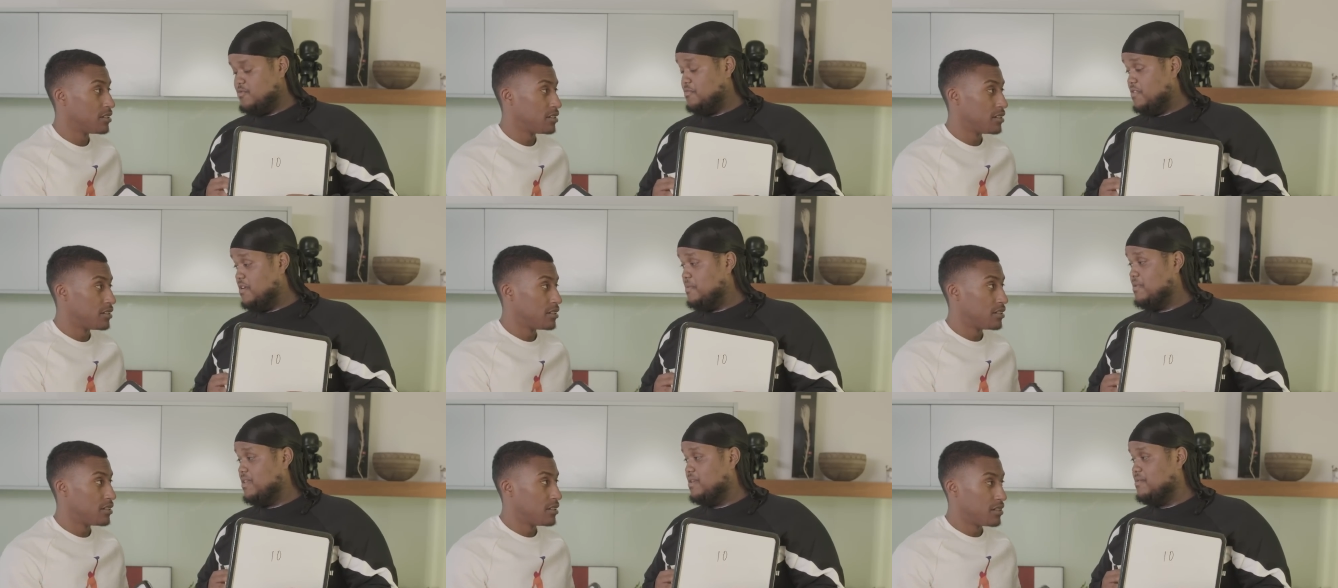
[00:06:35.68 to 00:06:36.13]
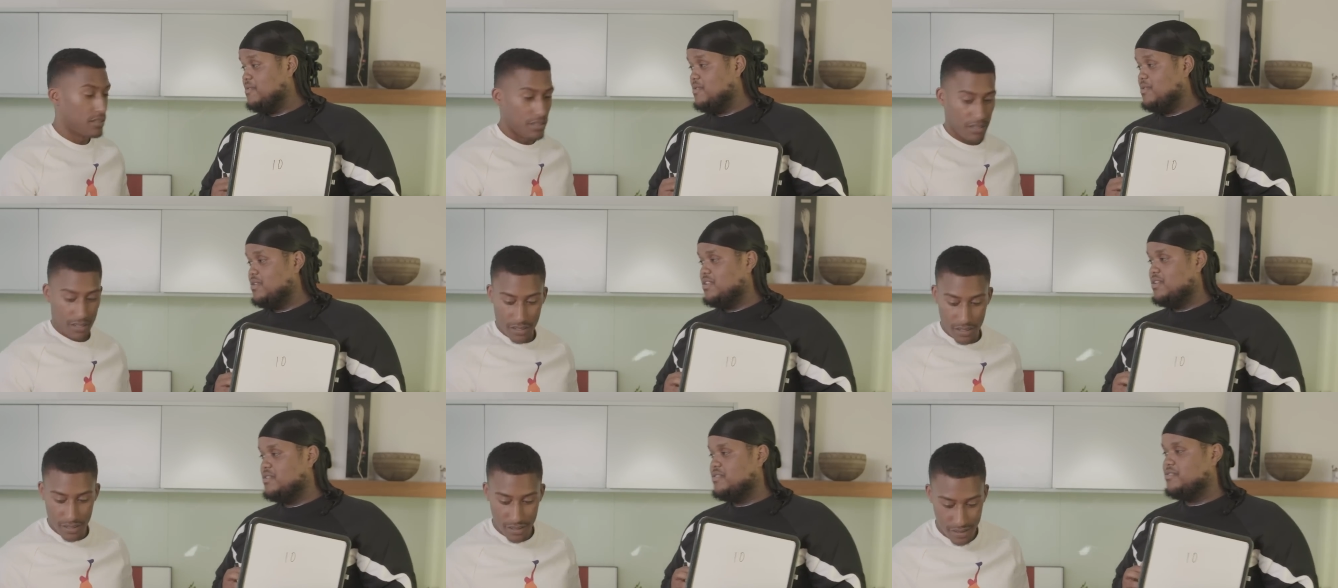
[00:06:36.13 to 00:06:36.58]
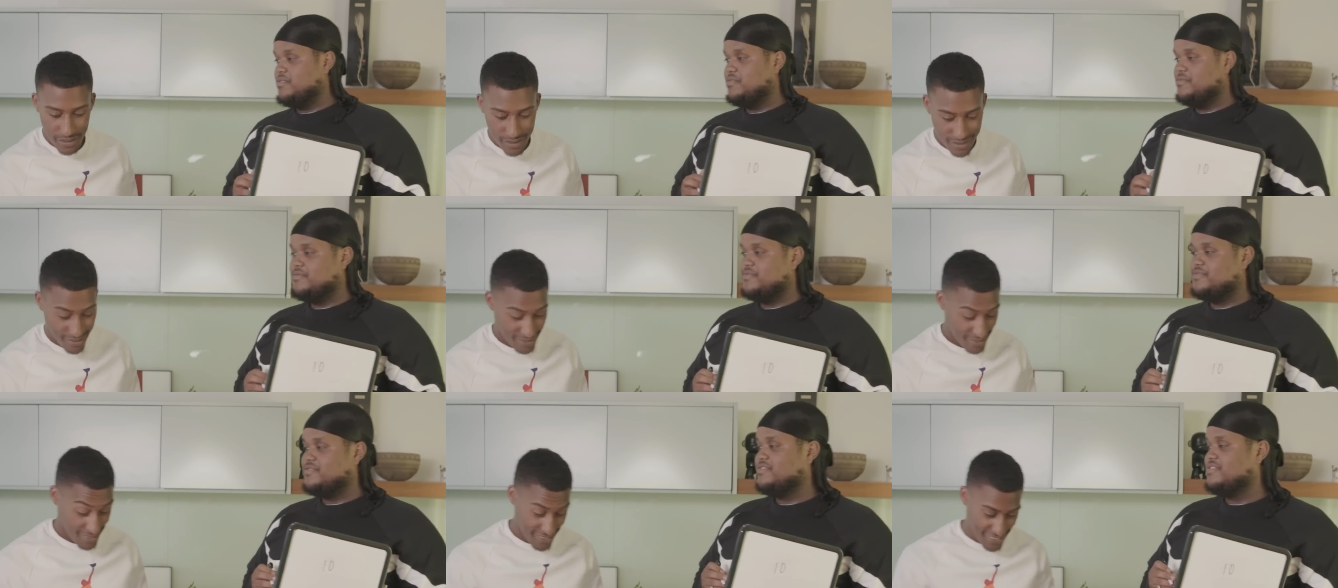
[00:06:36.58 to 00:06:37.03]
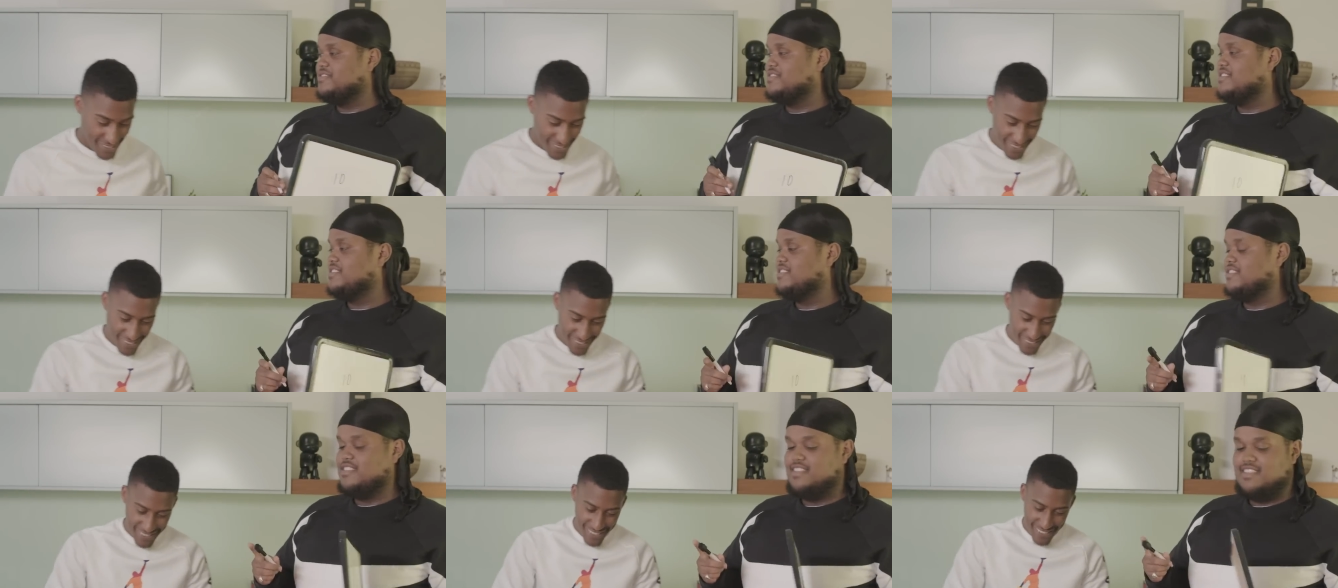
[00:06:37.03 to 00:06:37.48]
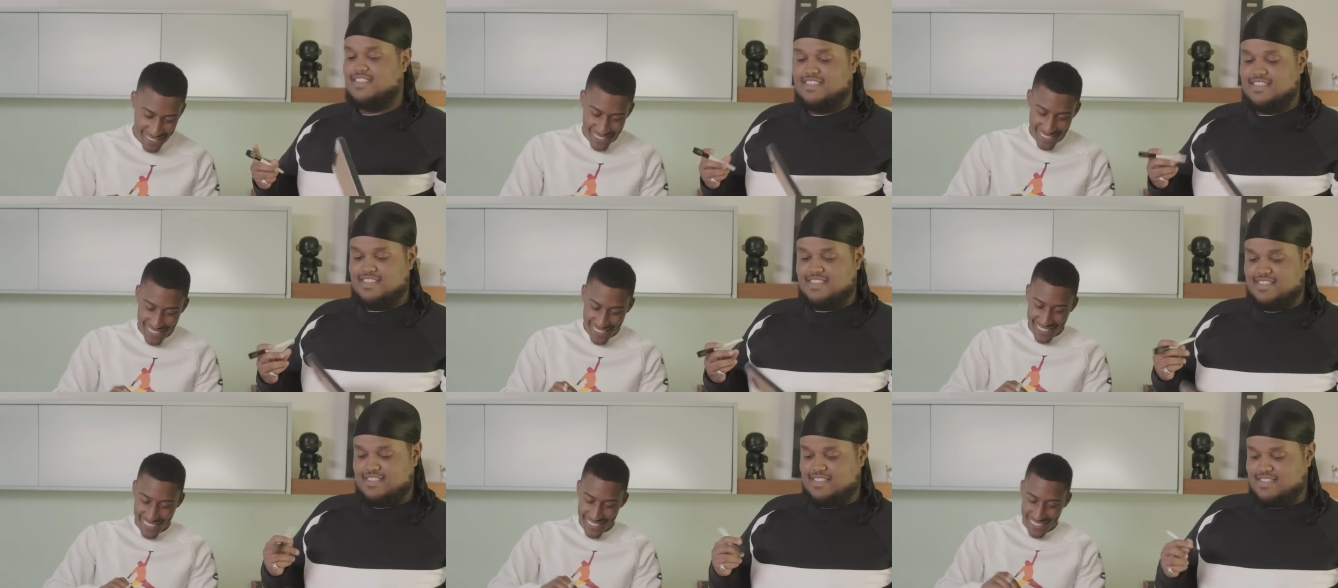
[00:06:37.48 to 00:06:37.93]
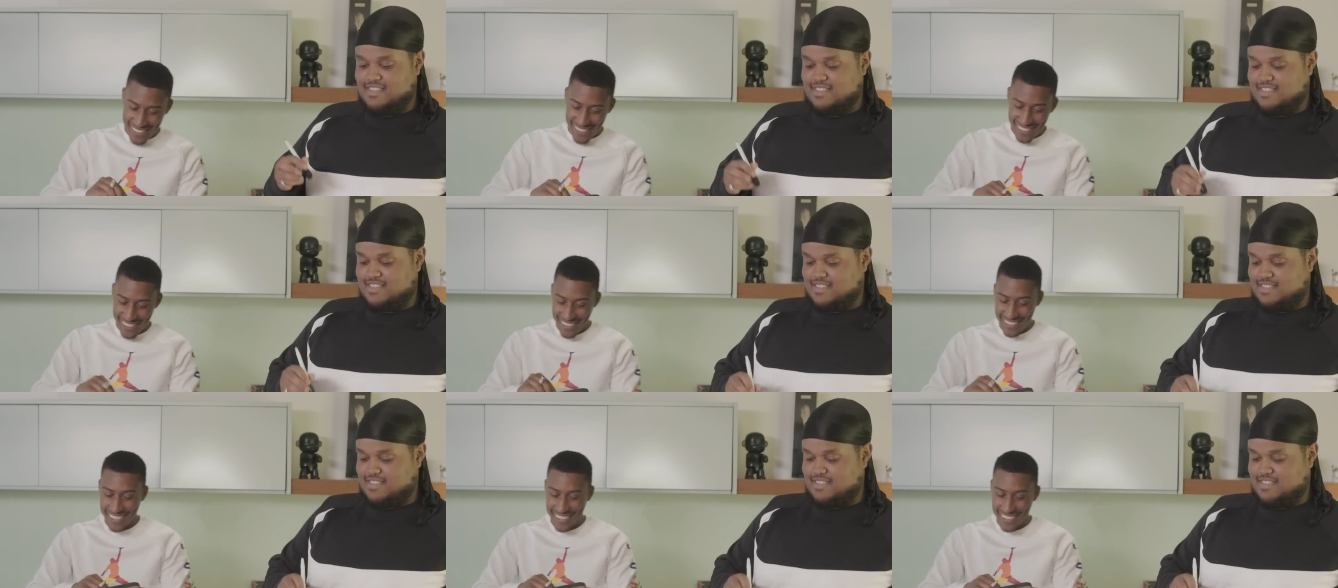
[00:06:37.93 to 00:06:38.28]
Speaker 1: Fair play, Right, point